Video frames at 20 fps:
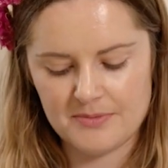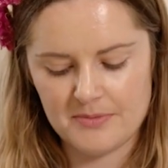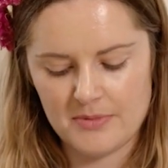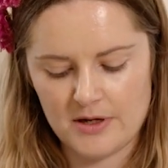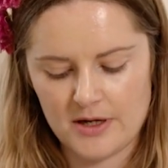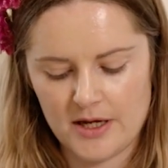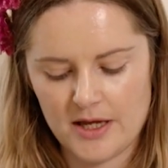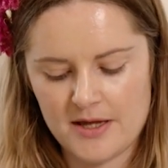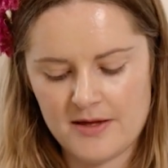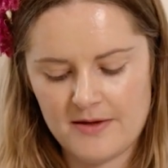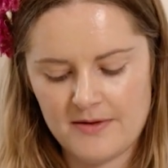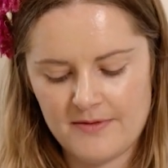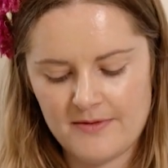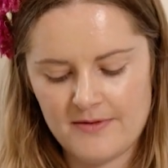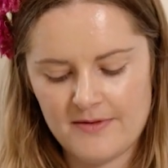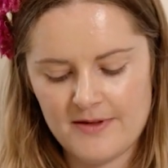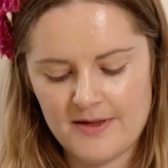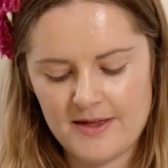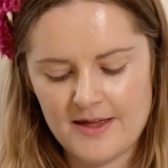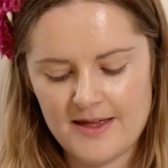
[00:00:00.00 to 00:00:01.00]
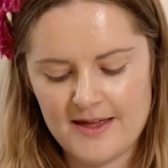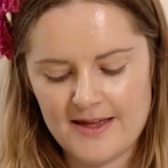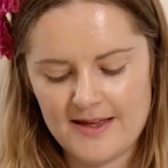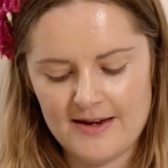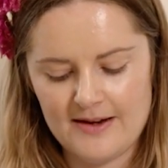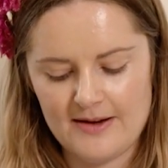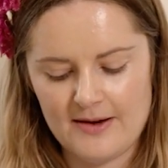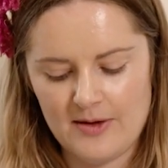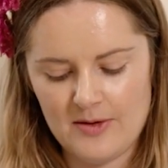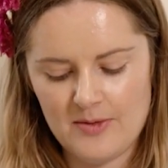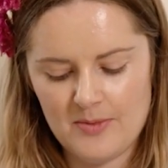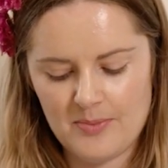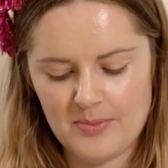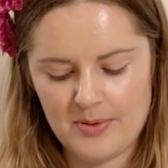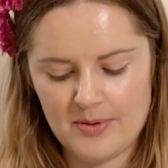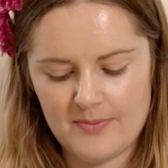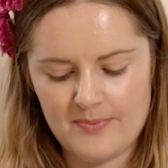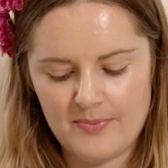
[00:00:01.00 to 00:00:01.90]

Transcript: my loop